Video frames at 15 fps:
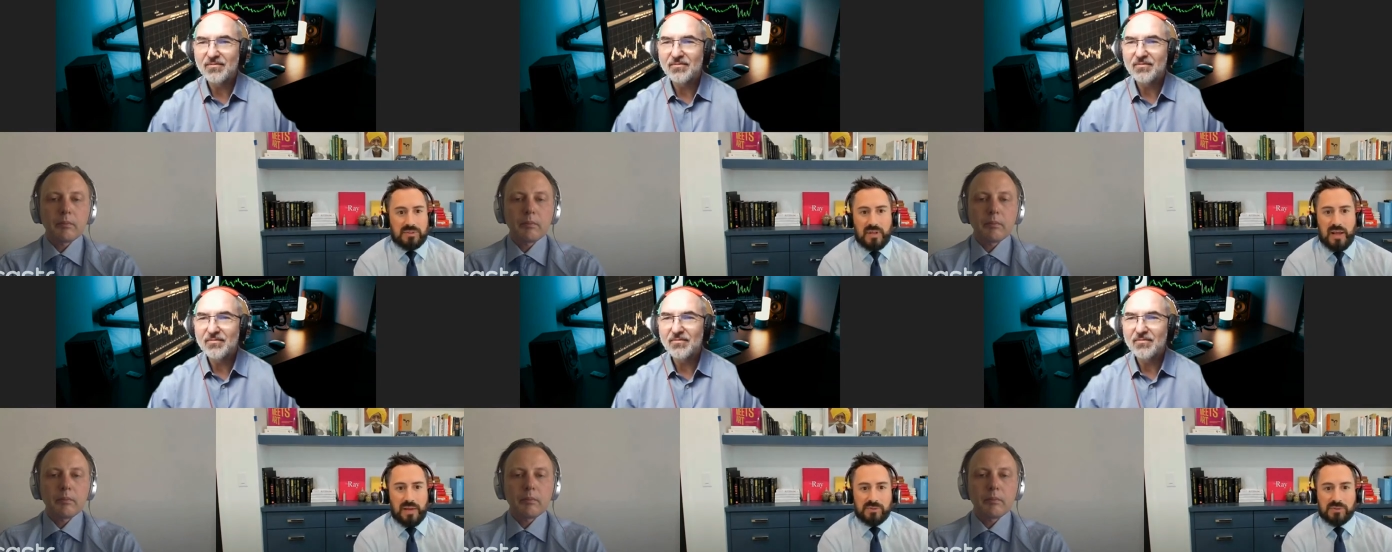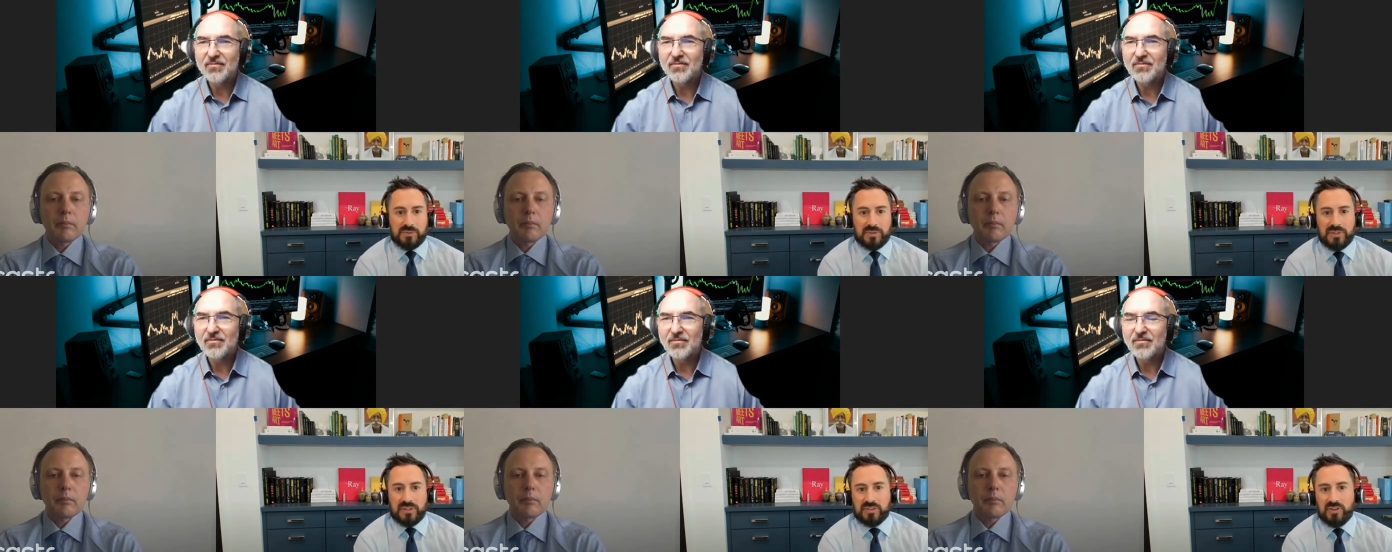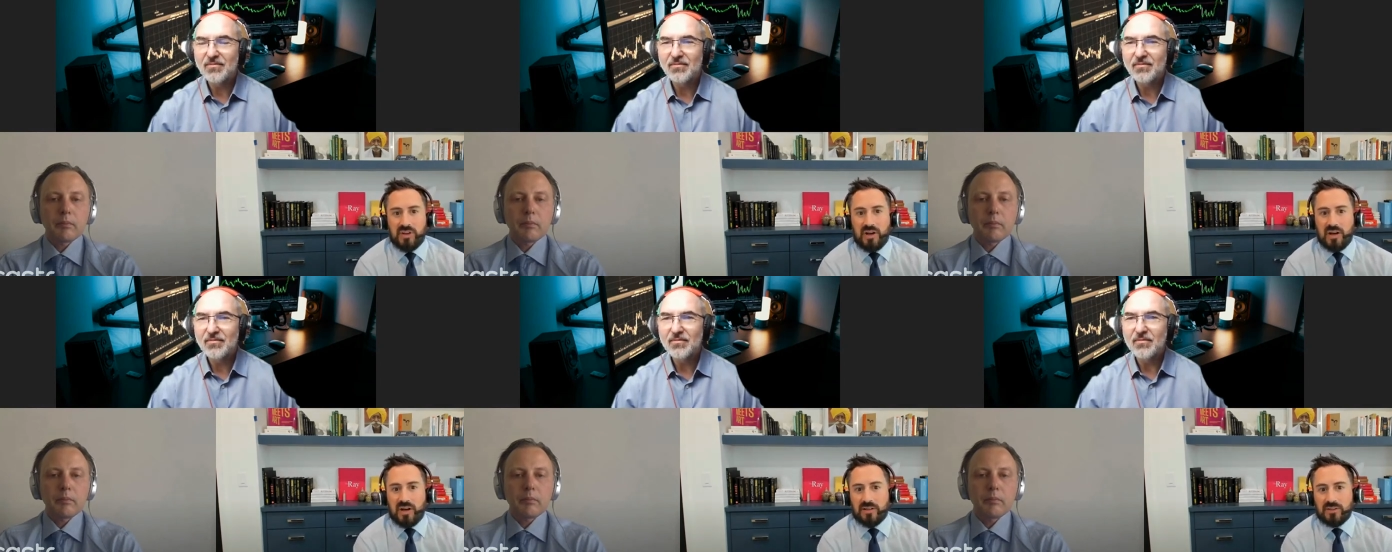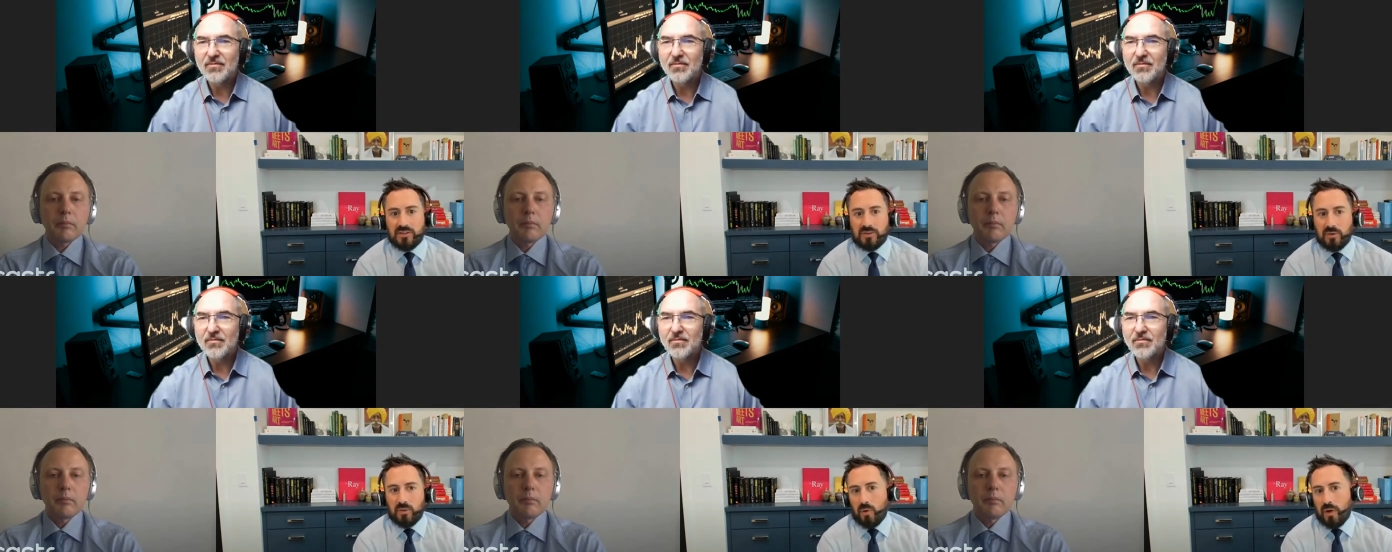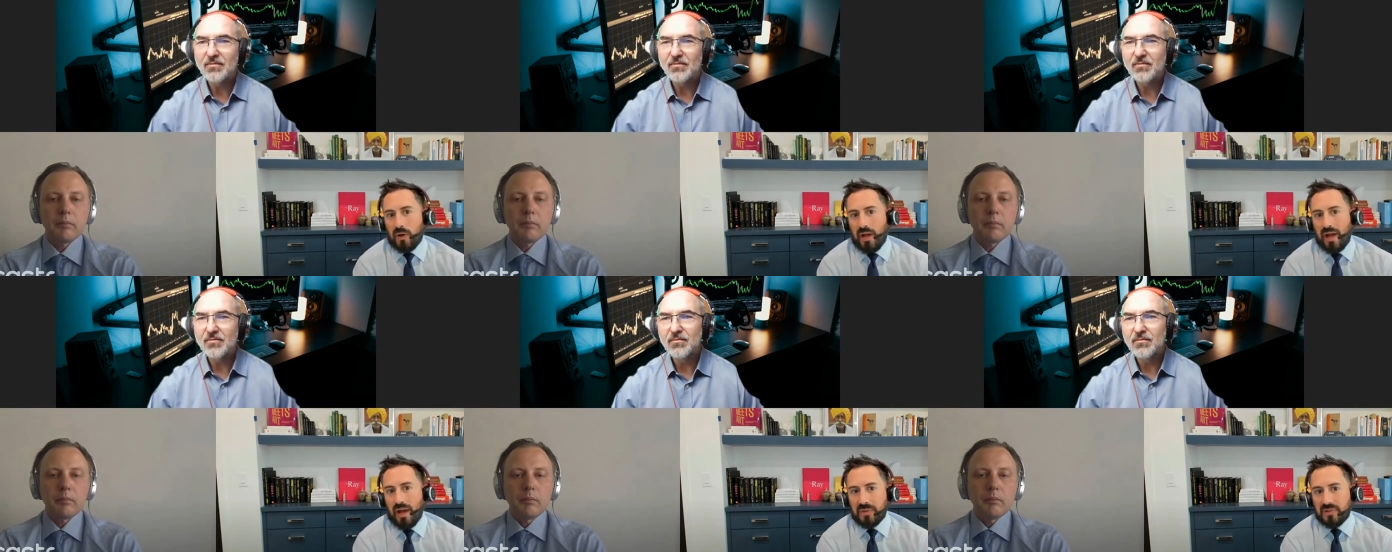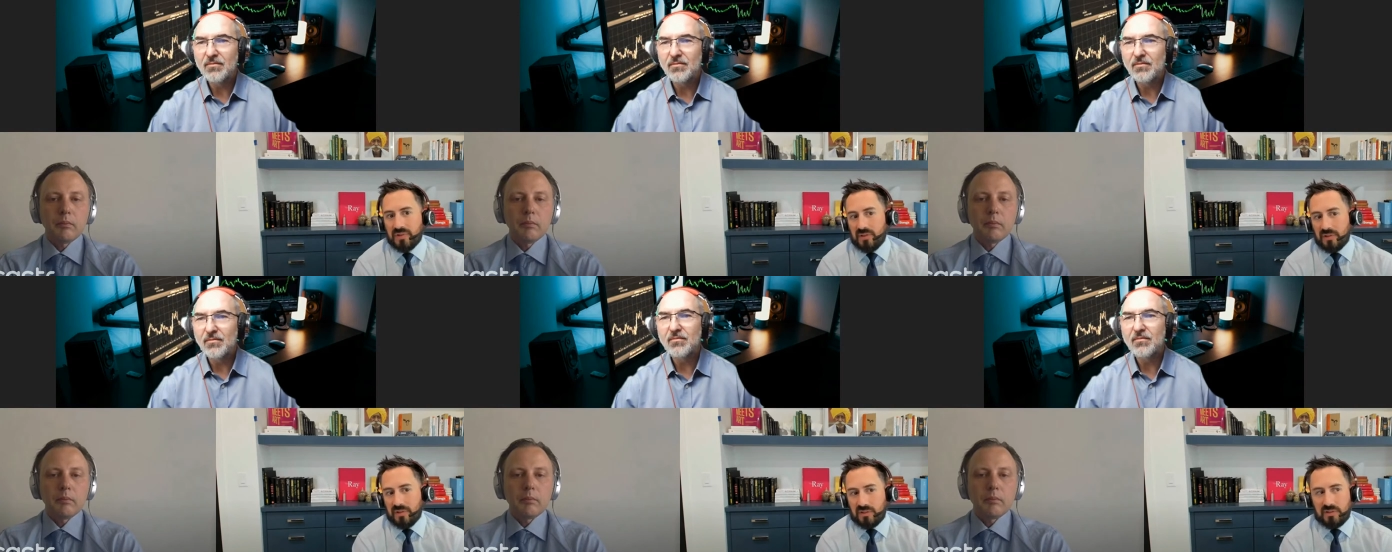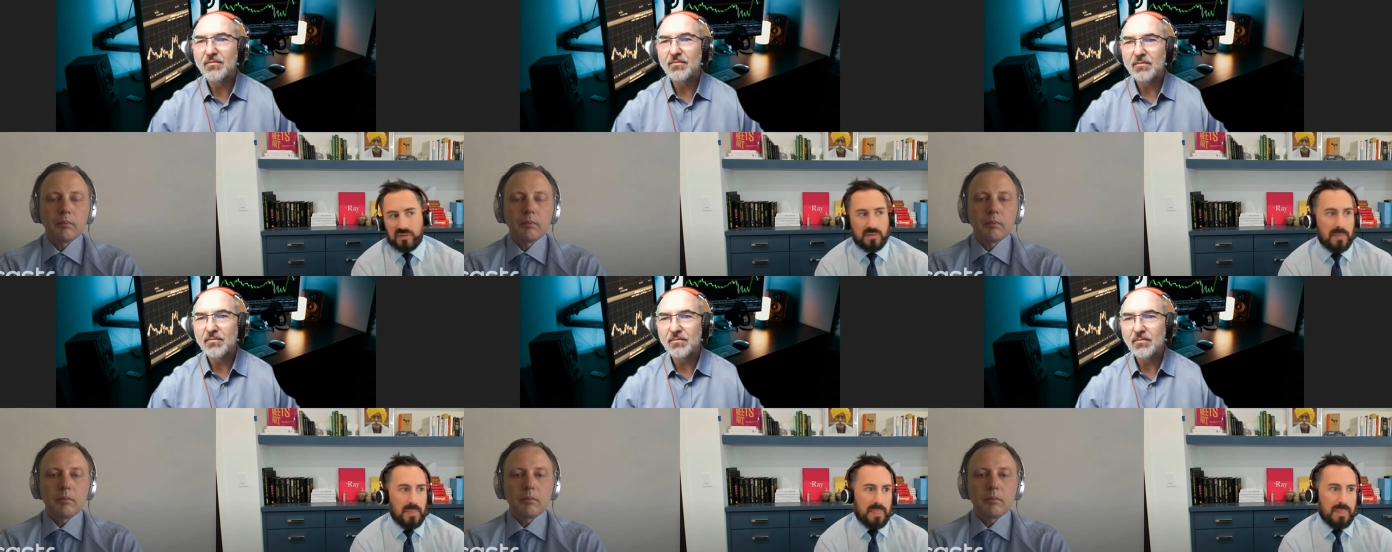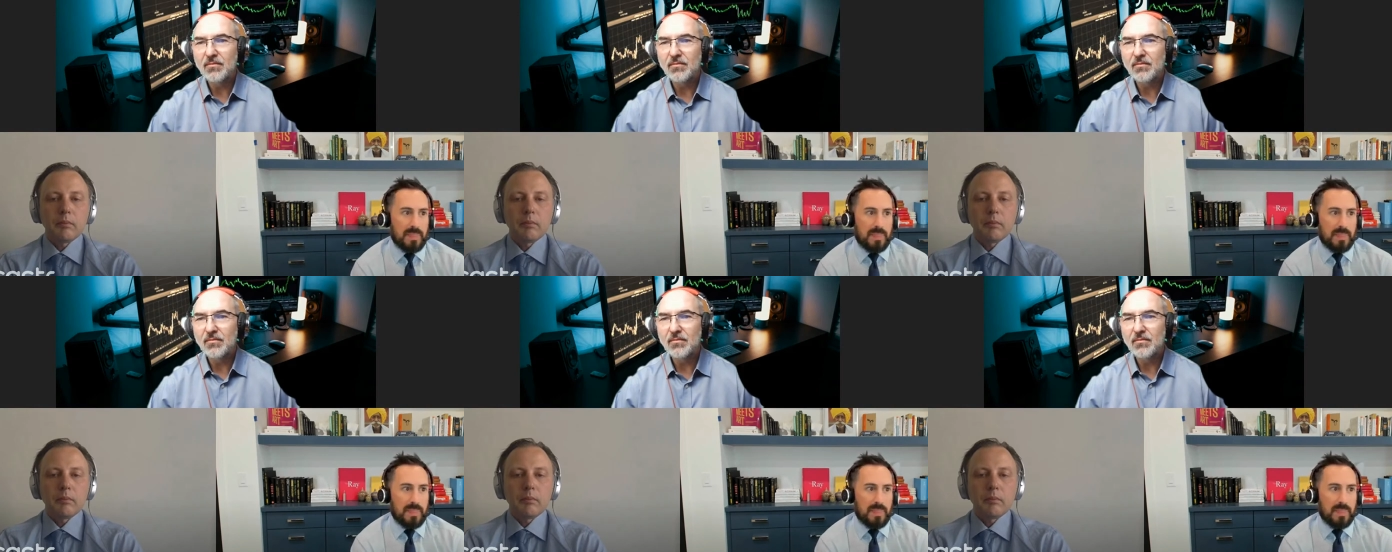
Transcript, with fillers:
Speaker 1: absolutely does not. So what happens is,